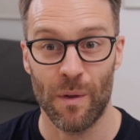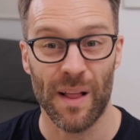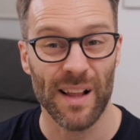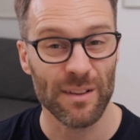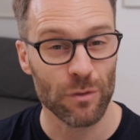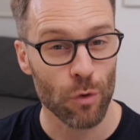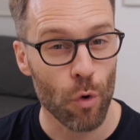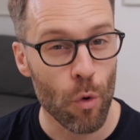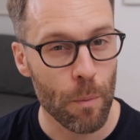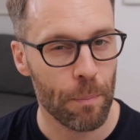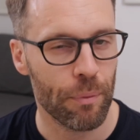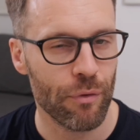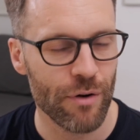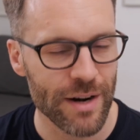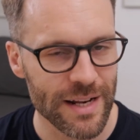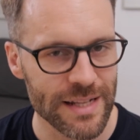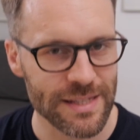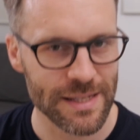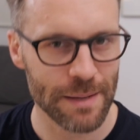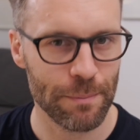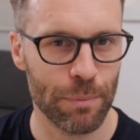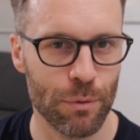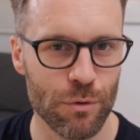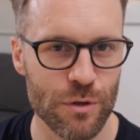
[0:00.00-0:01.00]
Well, that's all pretty
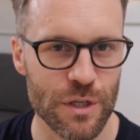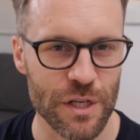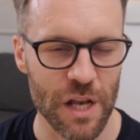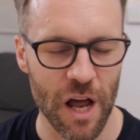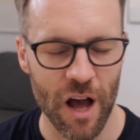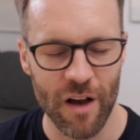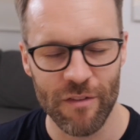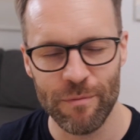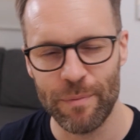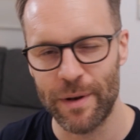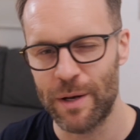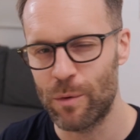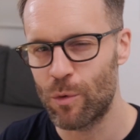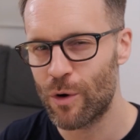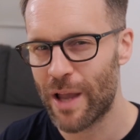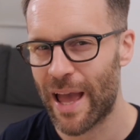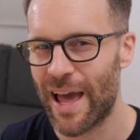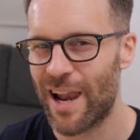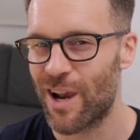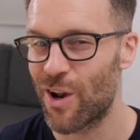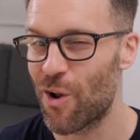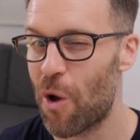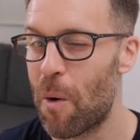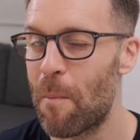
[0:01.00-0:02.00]
simple stuff, but it will get
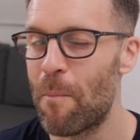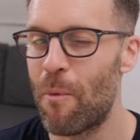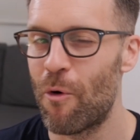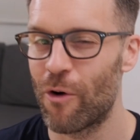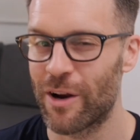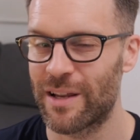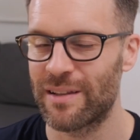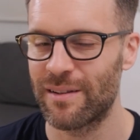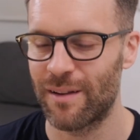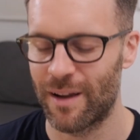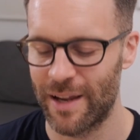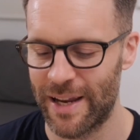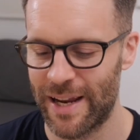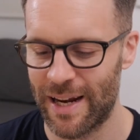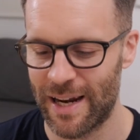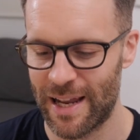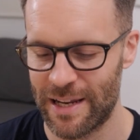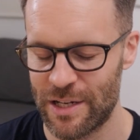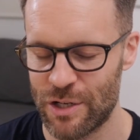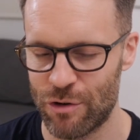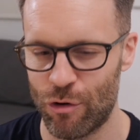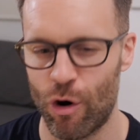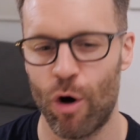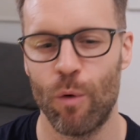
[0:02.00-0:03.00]
a lot more exciting
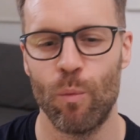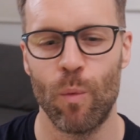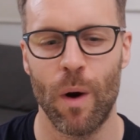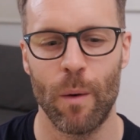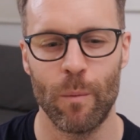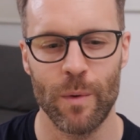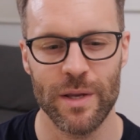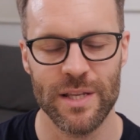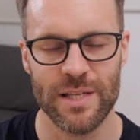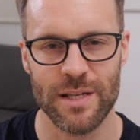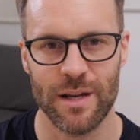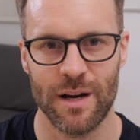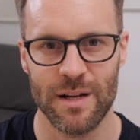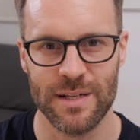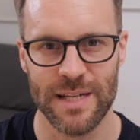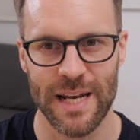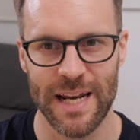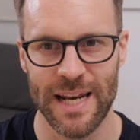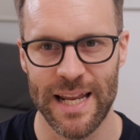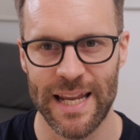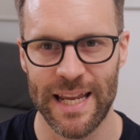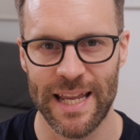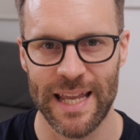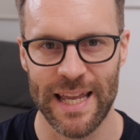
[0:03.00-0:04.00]
later on when we start to
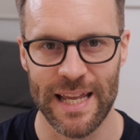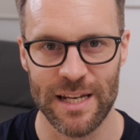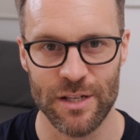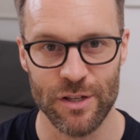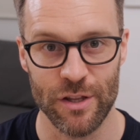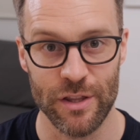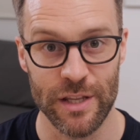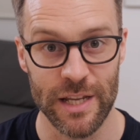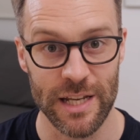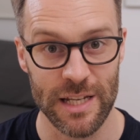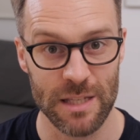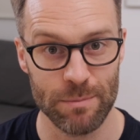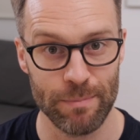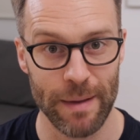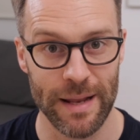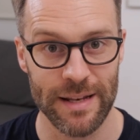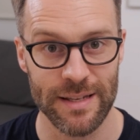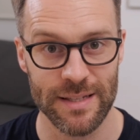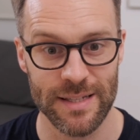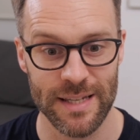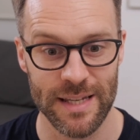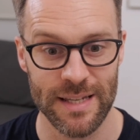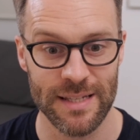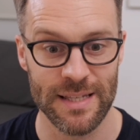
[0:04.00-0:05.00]
link it to the
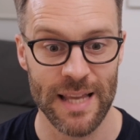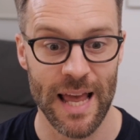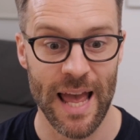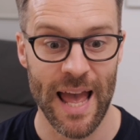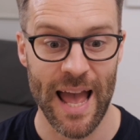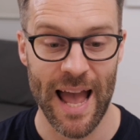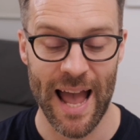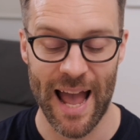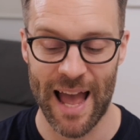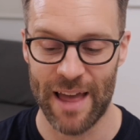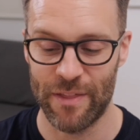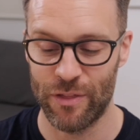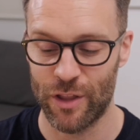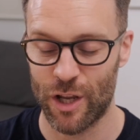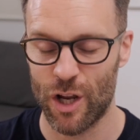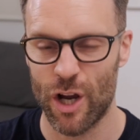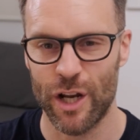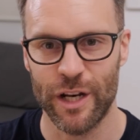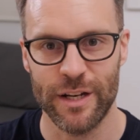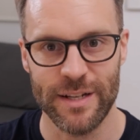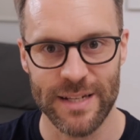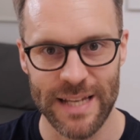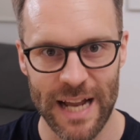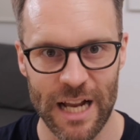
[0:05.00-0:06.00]
expenses and the
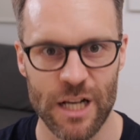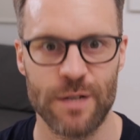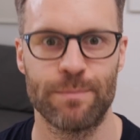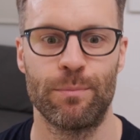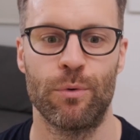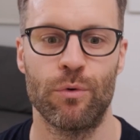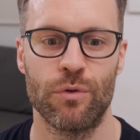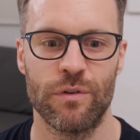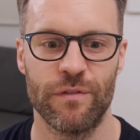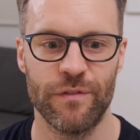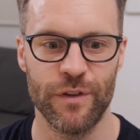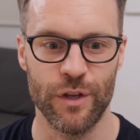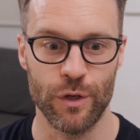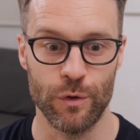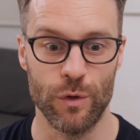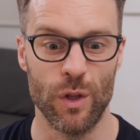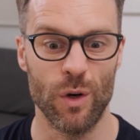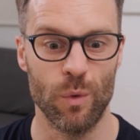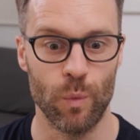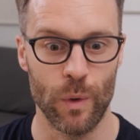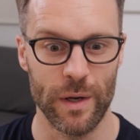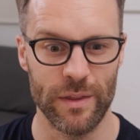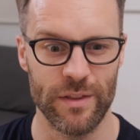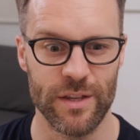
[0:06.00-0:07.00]
kind of dashboard view
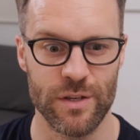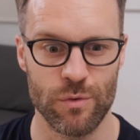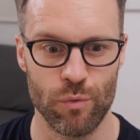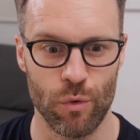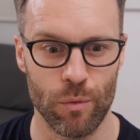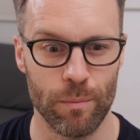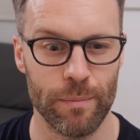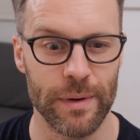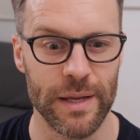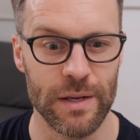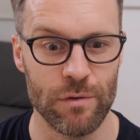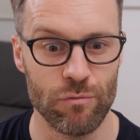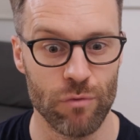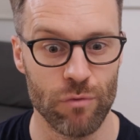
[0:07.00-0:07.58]
that this will be